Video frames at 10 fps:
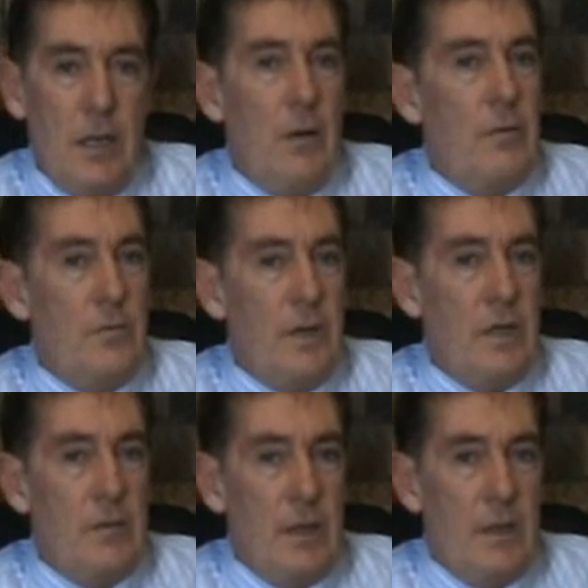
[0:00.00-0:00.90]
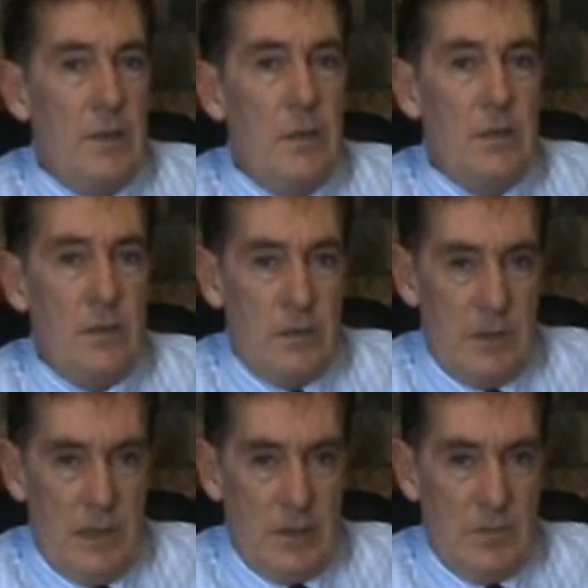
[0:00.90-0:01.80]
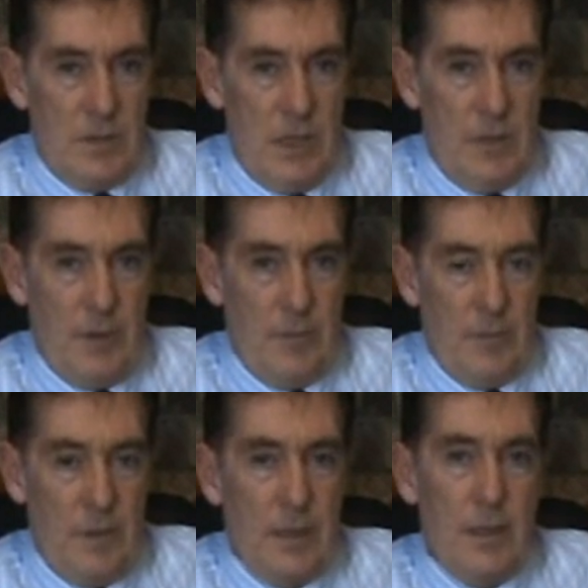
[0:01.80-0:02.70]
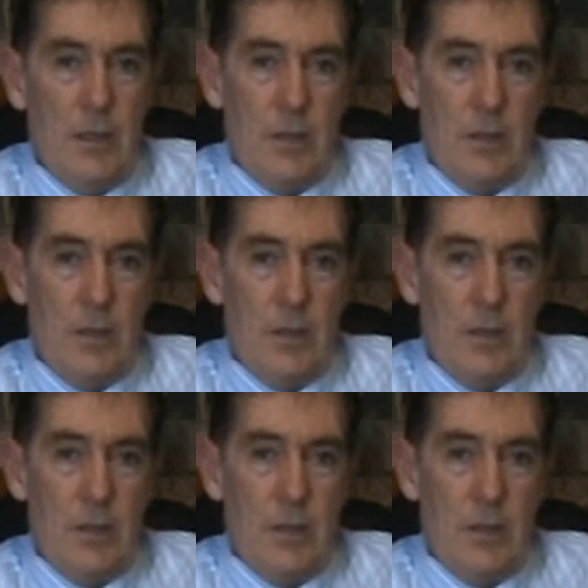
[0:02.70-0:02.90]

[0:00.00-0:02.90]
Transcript: I would recommend you take some time out for that.